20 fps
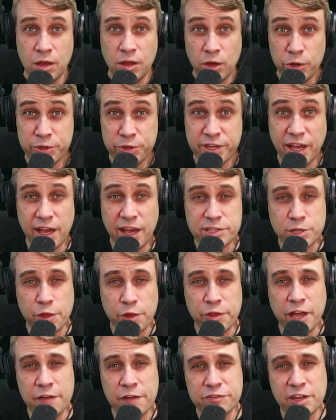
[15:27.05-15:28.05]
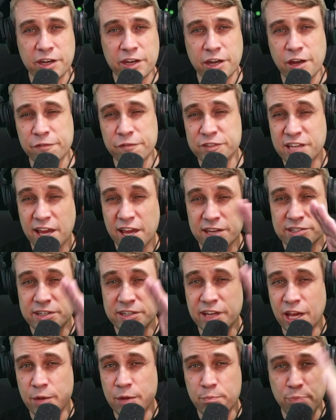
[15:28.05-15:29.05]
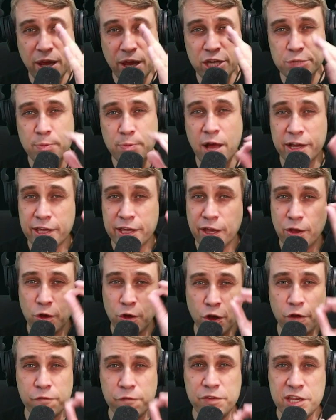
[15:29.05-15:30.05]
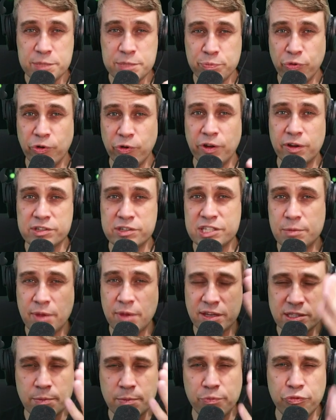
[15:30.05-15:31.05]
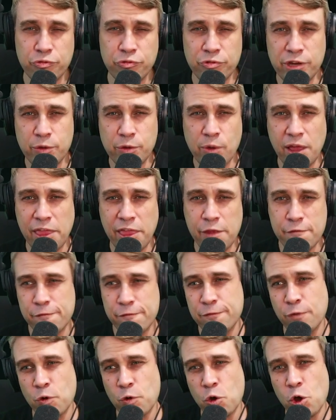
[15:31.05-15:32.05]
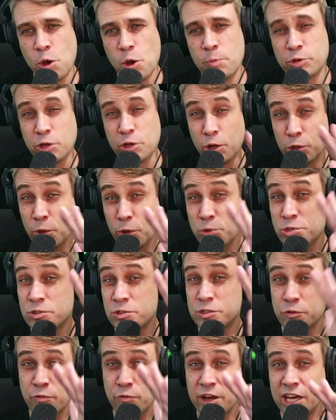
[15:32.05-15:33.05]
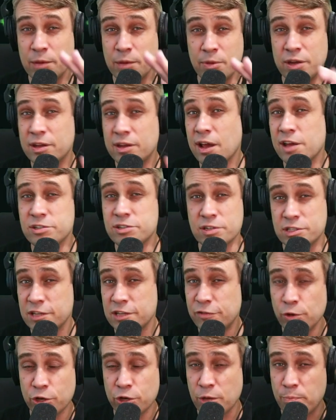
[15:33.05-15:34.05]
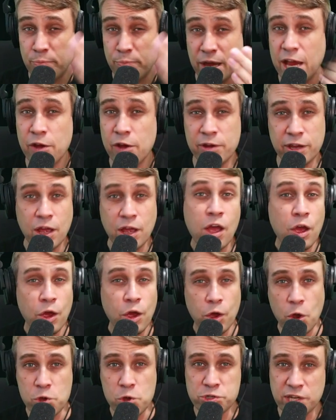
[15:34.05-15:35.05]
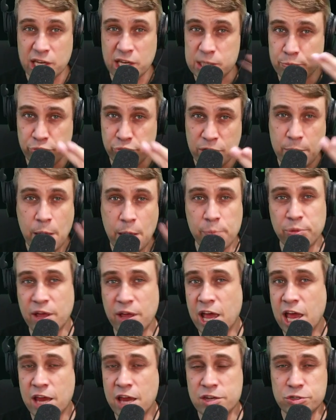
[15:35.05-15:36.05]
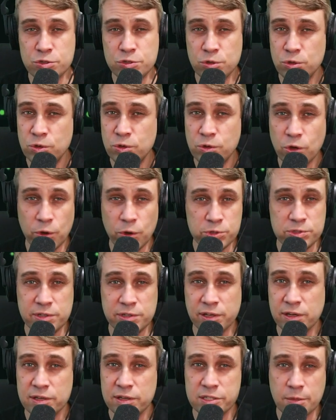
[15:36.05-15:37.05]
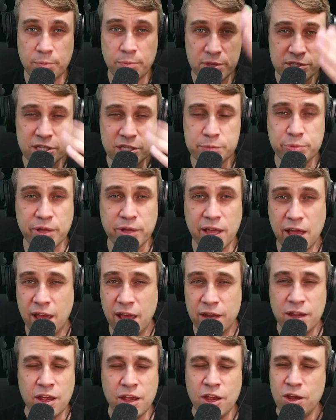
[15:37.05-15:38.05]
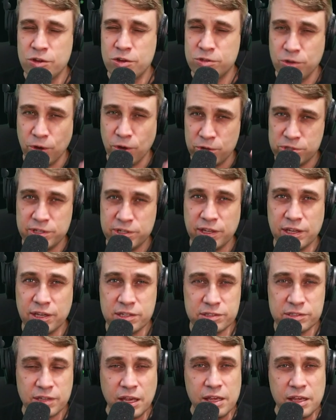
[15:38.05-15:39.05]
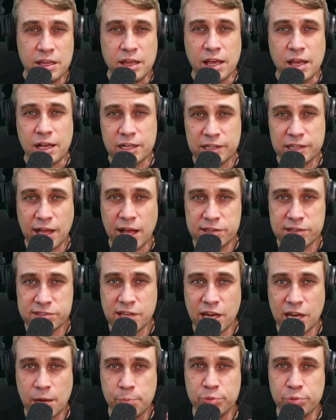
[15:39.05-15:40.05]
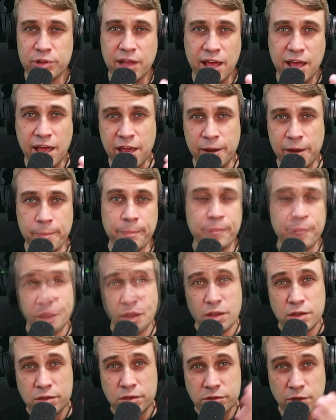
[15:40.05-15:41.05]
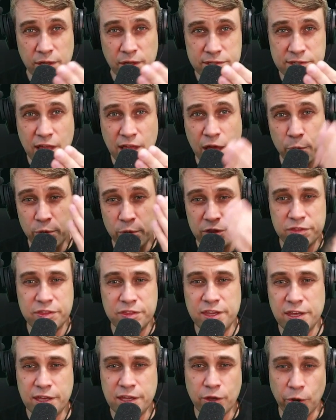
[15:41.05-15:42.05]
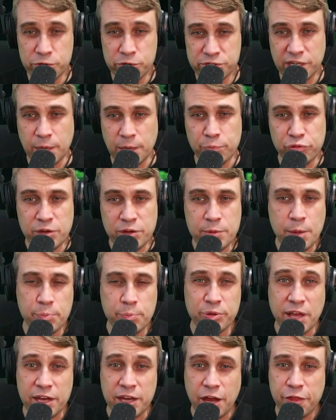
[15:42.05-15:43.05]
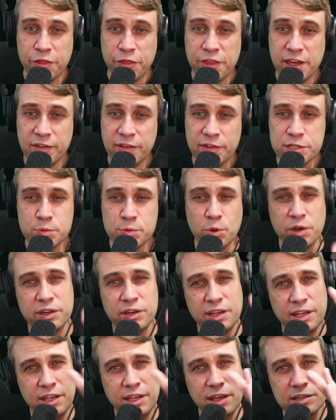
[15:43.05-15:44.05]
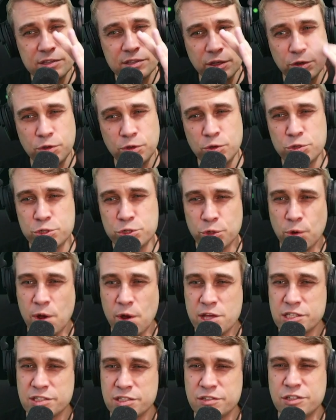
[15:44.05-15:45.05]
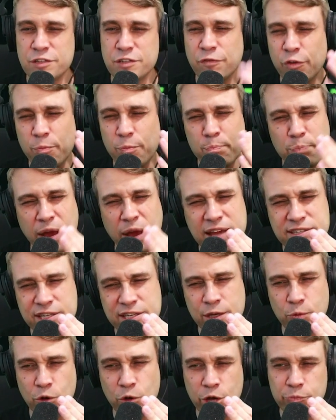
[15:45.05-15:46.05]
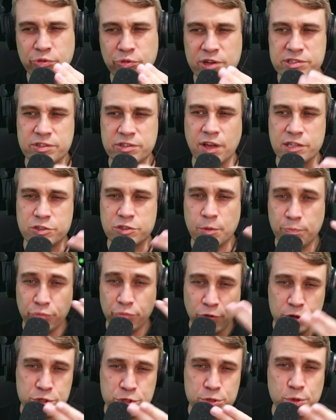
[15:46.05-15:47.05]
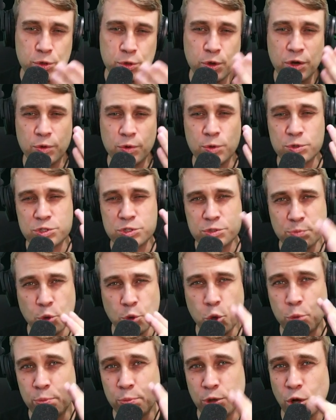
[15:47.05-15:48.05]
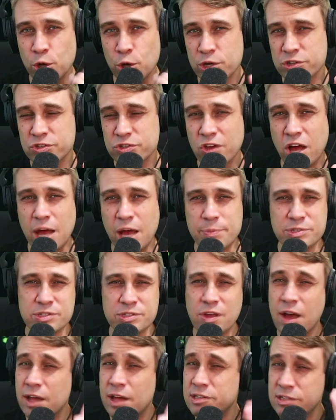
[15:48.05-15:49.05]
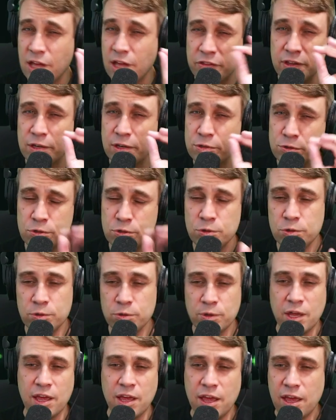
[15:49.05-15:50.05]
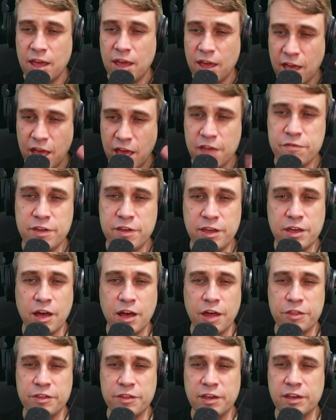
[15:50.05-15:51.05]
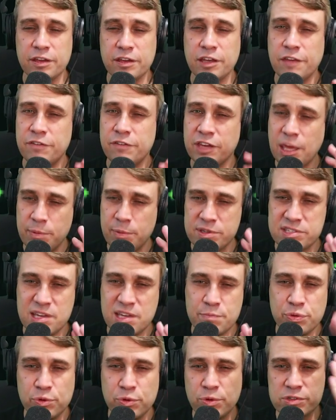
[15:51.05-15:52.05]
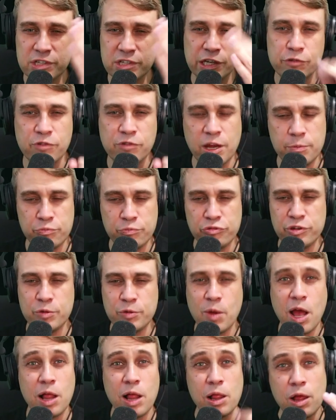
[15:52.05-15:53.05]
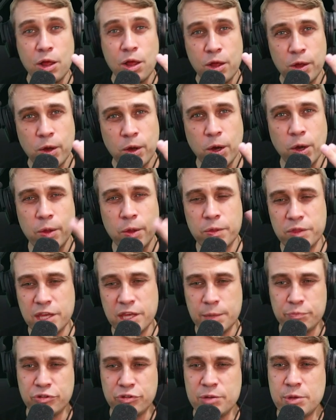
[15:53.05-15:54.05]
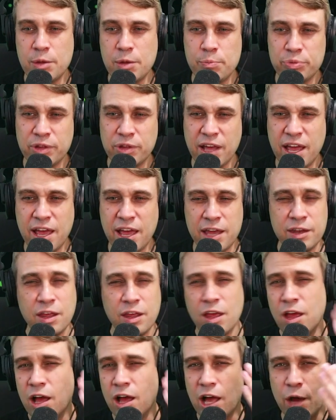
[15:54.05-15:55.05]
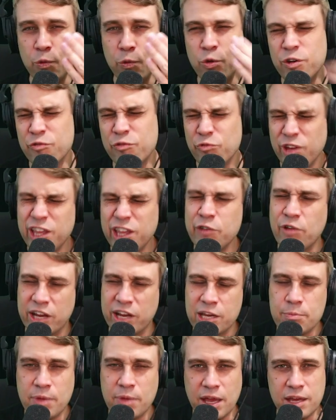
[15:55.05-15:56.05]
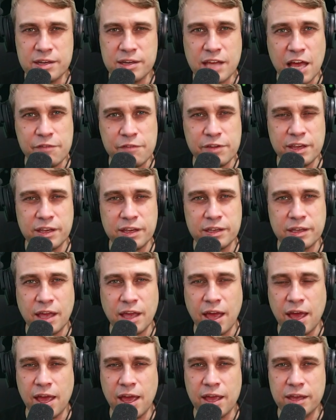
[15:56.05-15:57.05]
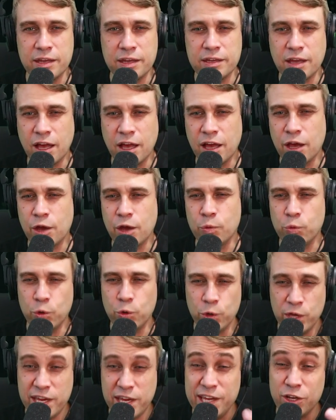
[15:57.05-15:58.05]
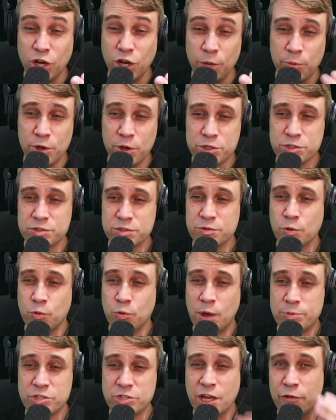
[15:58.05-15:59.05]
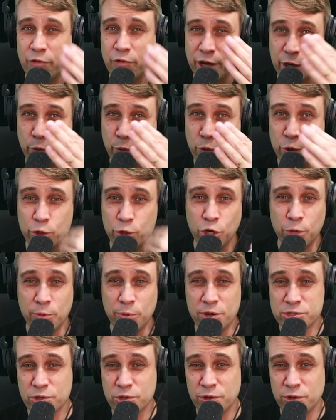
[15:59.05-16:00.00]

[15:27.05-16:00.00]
Okay, so I think I've done enough testing and benchmarking of these products to make some pretty well-informed conclusions and recommendations. If you're comparing Hostinger's premium plan to Hostinger's business plan to Hostinger's cloud startup plan. So let's start with the Hostinger premium plan. I think this one is a good choice just for basic WordPress sites, so brochure or small blog type sites. Nothing too heavy. I think if you keep it simple, it's going to run pretty well on the premium plan. I wouldn't really recommend having a e-commerce website running WooCommerce